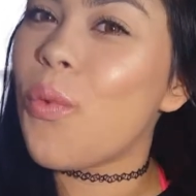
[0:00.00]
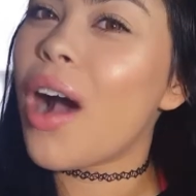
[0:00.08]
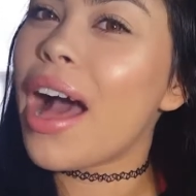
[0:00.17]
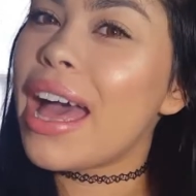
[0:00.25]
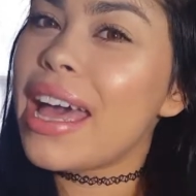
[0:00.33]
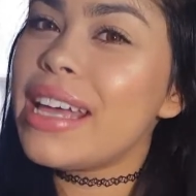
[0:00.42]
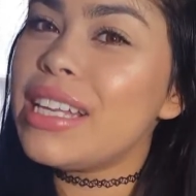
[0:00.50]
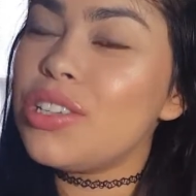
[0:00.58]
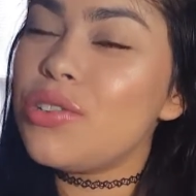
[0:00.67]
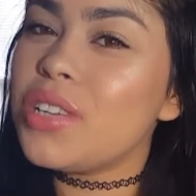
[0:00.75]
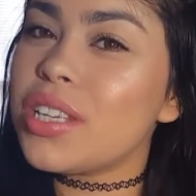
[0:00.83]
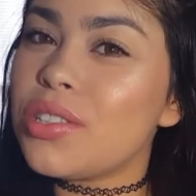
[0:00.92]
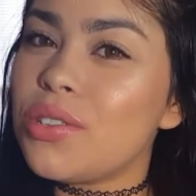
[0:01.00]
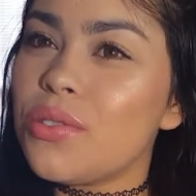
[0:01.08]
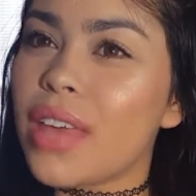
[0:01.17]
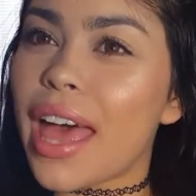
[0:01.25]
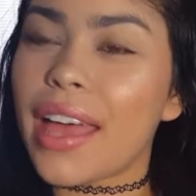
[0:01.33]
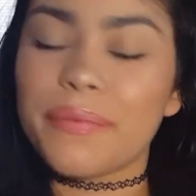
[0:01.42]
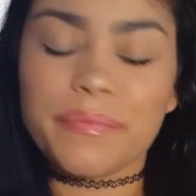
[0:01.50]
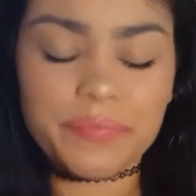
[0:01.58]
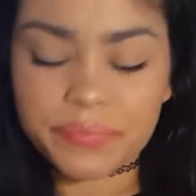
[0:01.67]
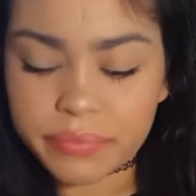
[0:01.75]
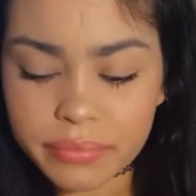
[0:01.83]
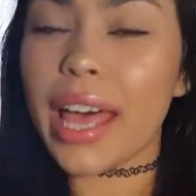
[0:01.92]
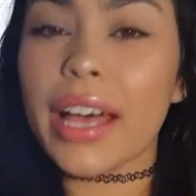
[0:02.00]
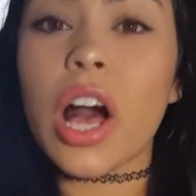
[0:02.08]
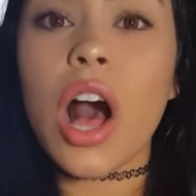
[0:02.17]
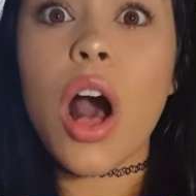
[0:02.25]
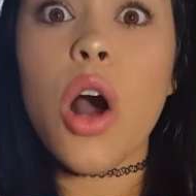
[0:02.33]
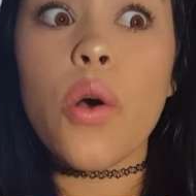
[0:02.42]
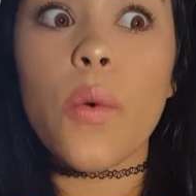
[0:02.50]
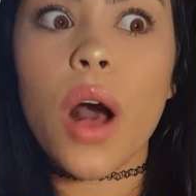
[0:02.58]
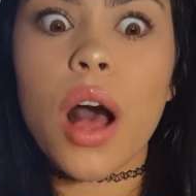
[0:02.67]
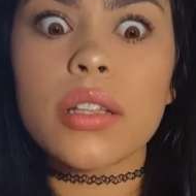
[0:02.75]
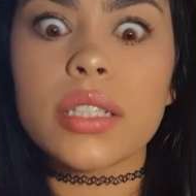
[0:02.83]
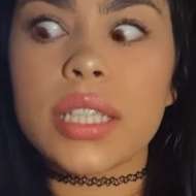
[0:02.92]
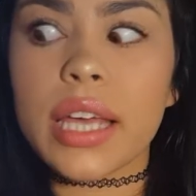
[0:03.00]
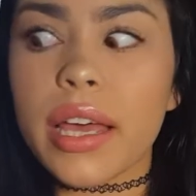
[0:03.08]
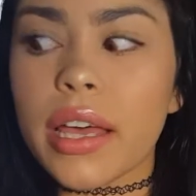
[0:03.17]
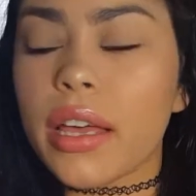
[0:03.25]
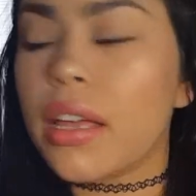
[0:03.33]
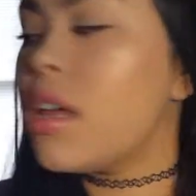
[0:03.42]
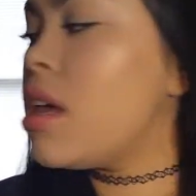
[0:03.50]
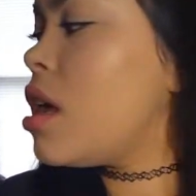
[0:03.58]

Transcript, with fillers: why did you just do that? Look, oh, duh.